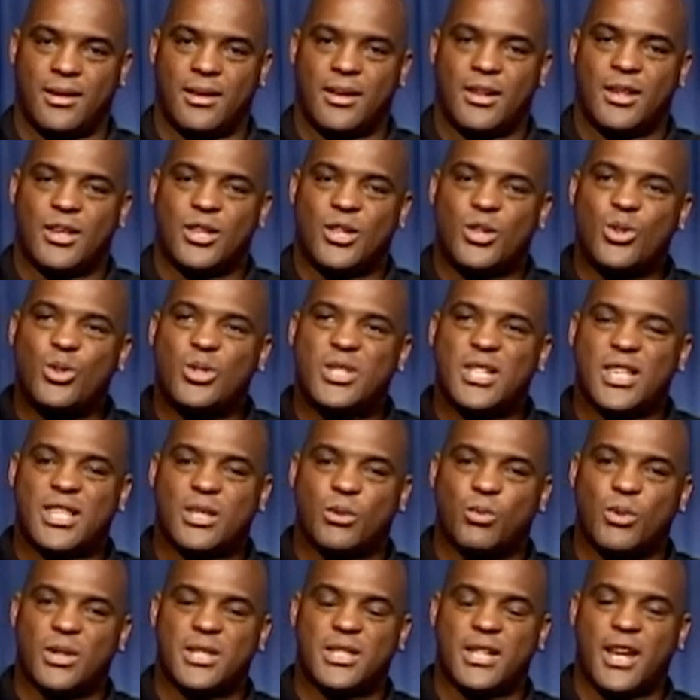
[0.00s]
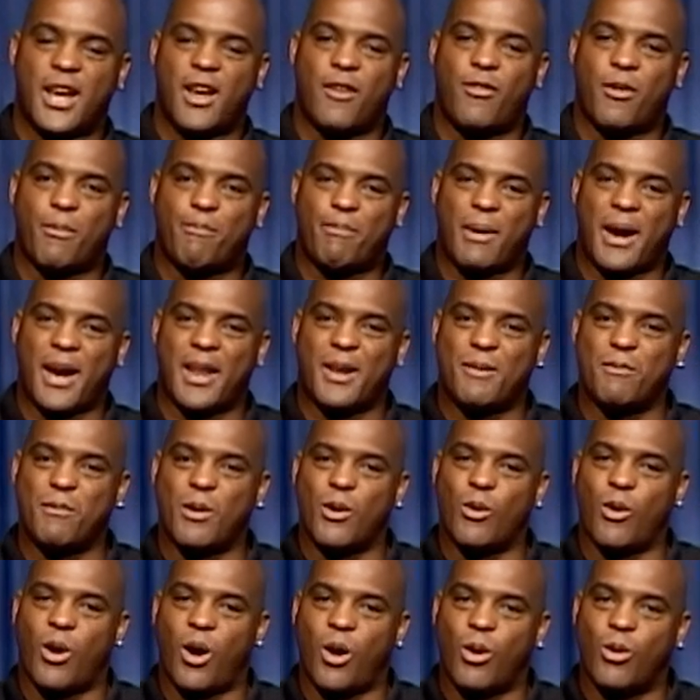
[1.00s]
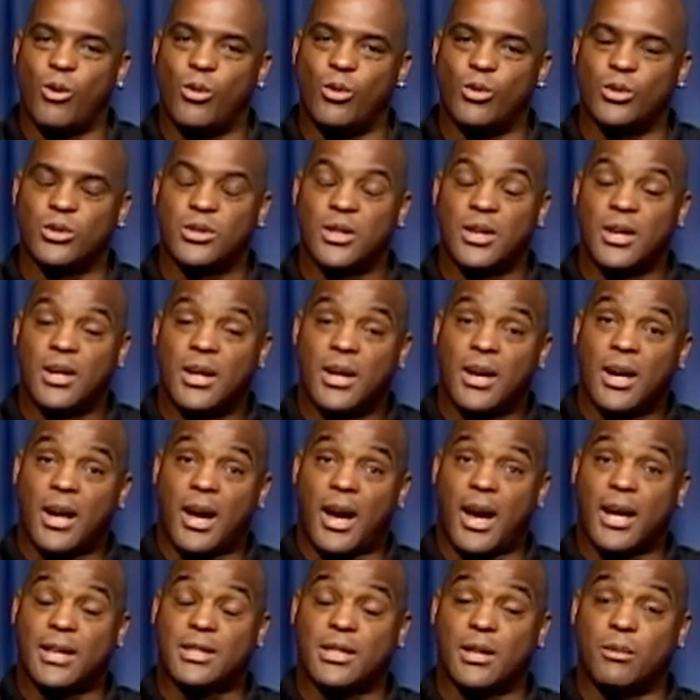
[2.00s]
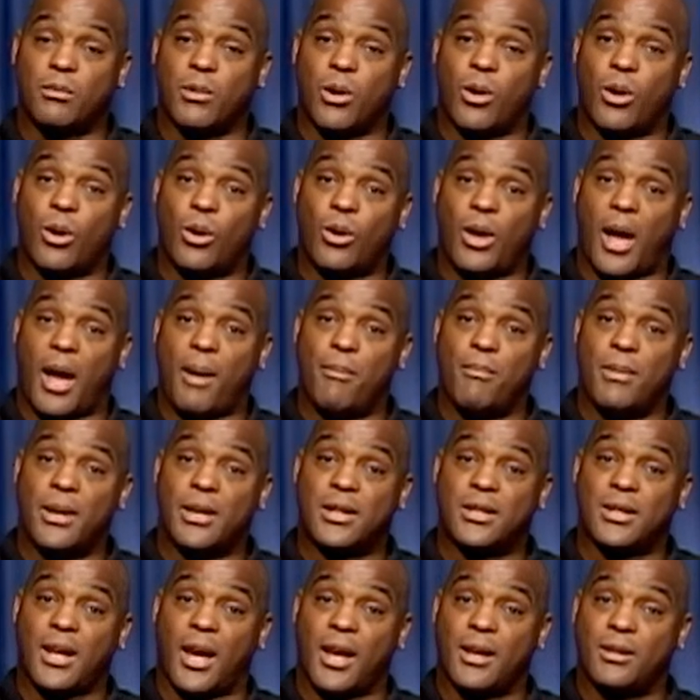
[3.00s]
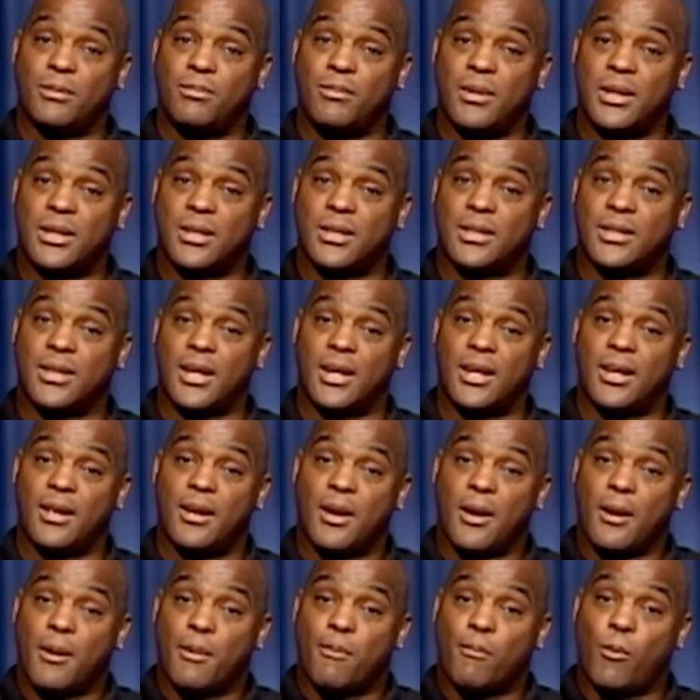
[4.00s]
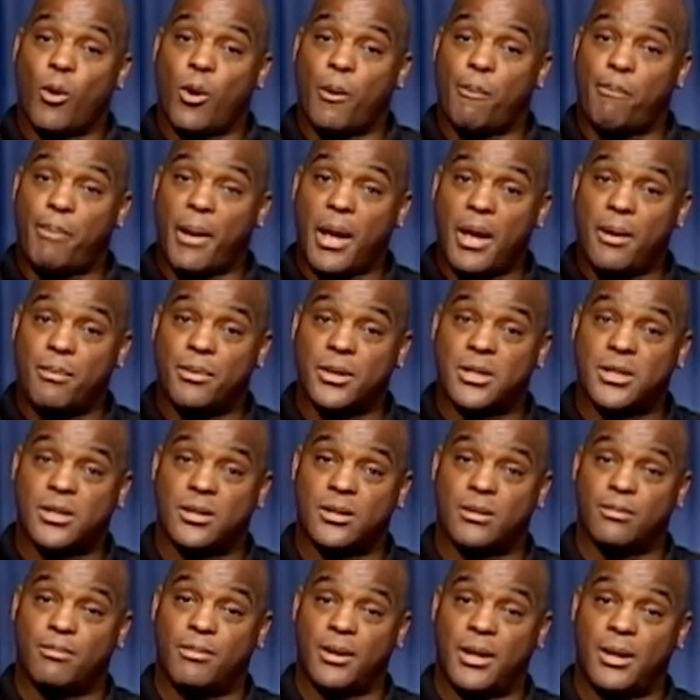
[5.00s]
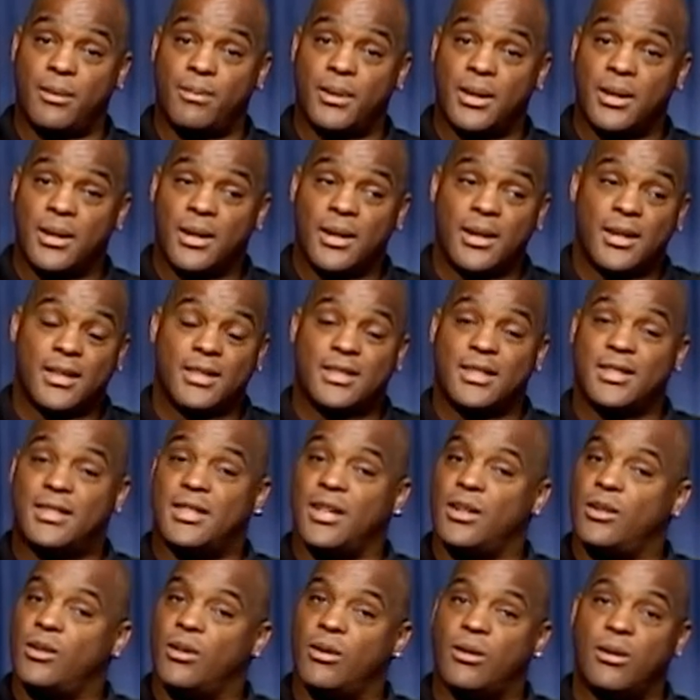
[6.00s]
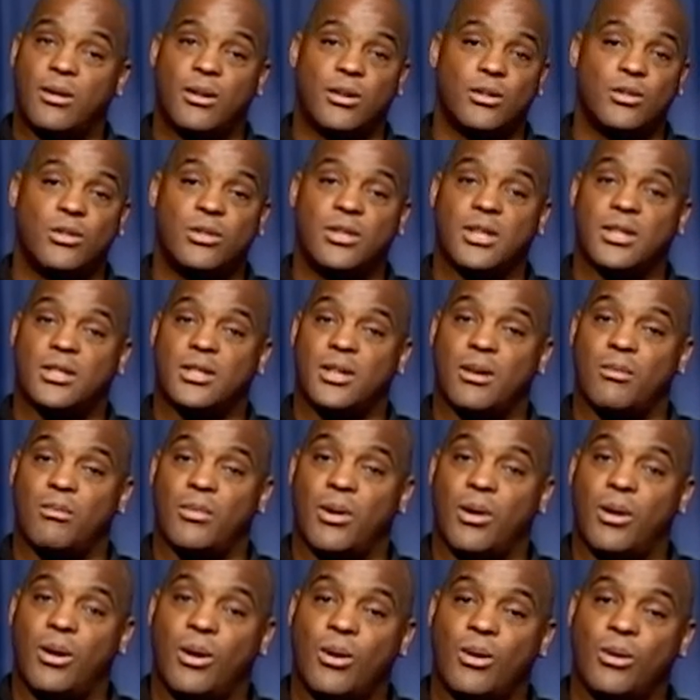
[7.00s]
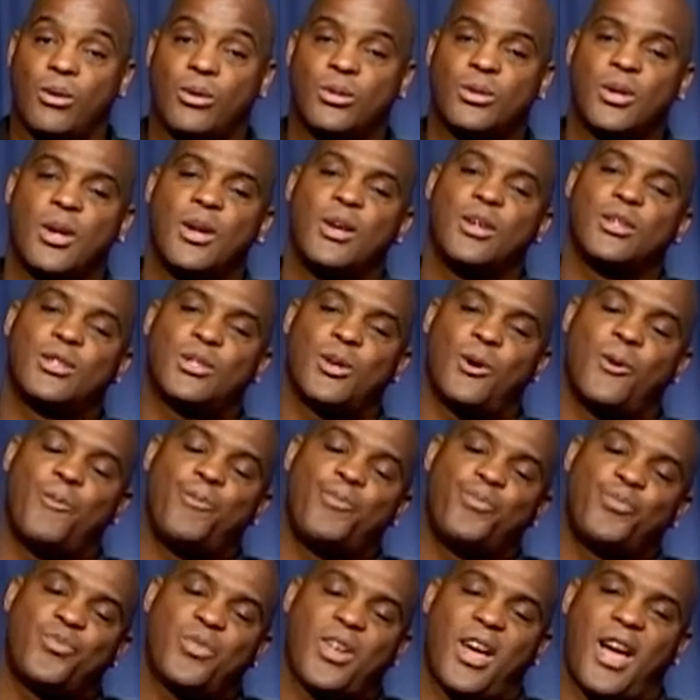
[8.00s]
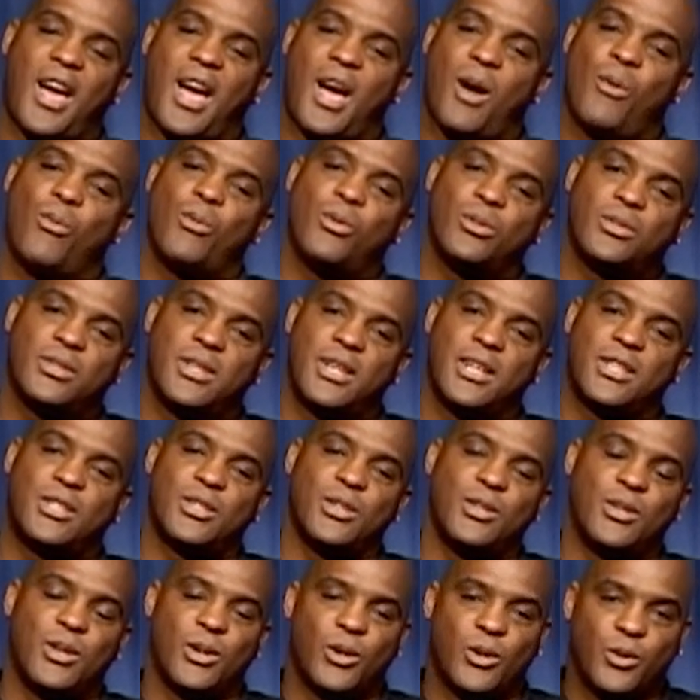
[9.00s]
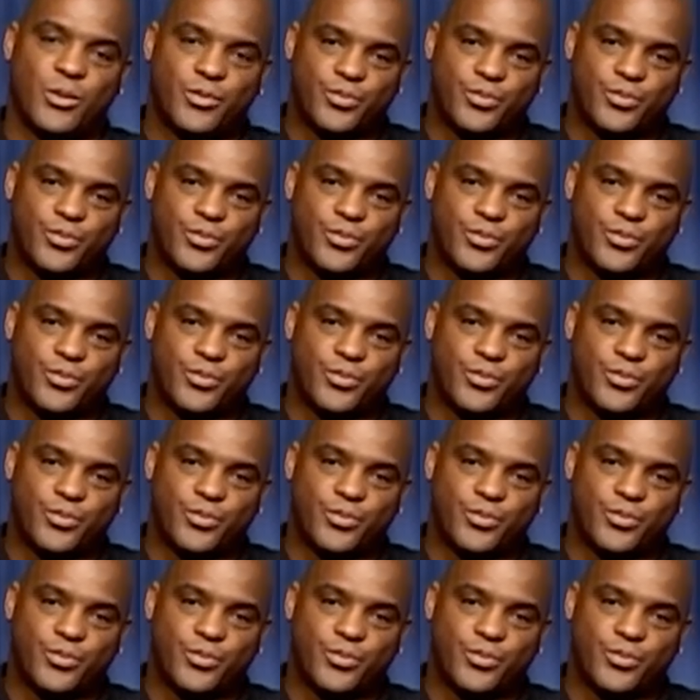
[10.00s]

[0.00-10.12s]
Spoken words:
you just wish everybody more hoes. I said, more hoes? I meant to say more babies, baby. She said, no, you just said more hoes. So I wanted to let you know,